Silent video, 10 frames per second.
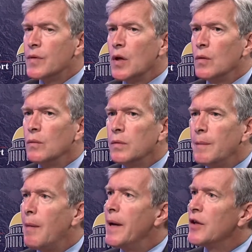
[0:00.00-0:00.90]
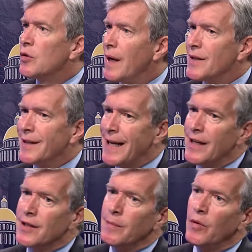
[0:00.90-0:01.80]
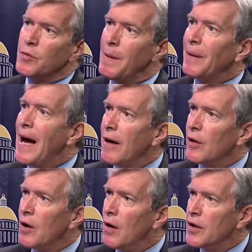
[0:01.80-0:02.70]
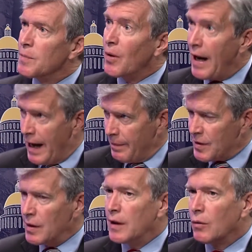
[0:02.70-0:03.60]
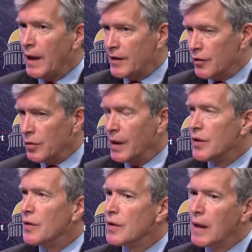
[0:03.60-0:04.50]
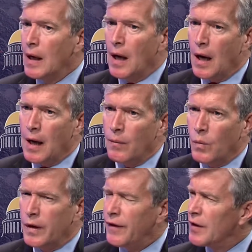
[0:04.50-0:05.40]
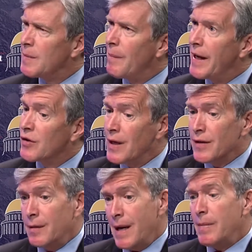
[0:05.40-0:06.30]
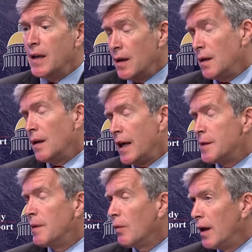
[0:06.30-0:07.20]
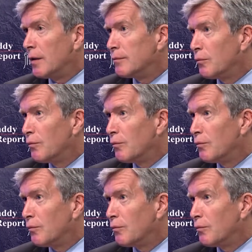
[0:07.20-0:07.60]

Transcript: So what about mass transit, taking some of those people out of their cars, perhaps, in the right situations? What are your feelings about mass transit and maybe high-speed rail?